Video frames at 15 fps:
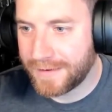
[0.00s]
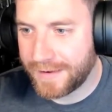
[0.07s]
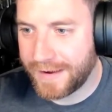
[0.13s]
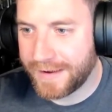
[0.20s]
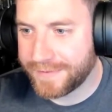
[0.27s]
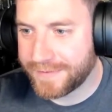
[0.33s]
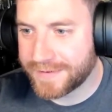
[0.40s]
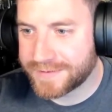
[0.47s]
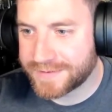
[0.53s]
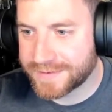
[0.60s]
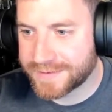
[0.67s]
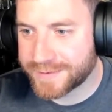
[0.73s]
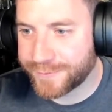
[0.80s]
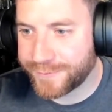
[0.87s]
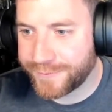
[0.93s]
And this
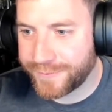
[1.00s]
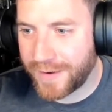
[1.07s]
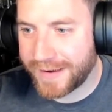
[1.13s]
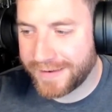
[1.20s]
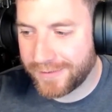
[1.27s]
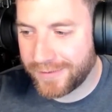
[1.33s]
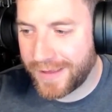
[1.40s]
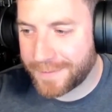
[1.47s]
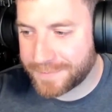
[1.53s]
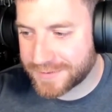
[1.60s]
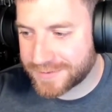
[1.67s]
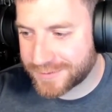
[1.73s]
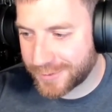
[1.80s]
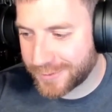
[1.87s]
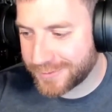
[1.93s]
is the final
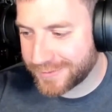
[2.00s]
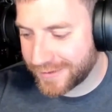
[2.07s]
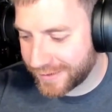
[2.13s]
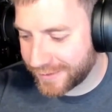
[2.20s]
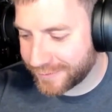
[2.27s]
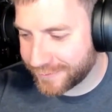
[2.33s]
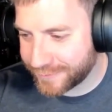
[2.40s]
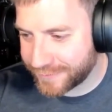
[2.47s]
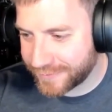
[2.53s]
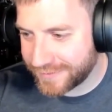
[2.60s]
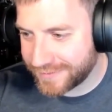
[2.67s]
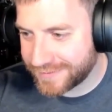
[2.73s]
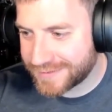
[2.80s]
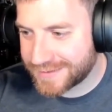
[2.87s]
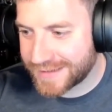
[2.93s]
episode of
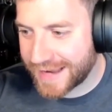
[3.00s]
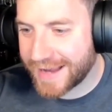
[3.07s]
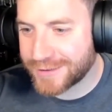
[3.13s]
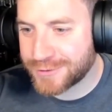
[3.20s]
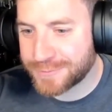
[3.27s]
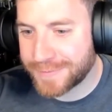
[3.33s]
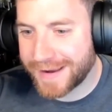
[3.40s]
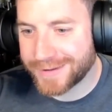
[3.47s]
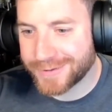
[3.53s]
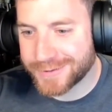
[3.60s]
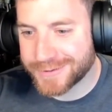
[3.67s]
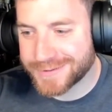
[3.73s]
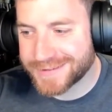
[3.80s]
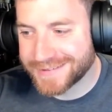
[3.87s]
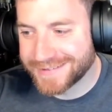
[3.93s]
Scotch
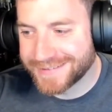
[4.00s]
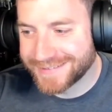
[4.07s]
Matters.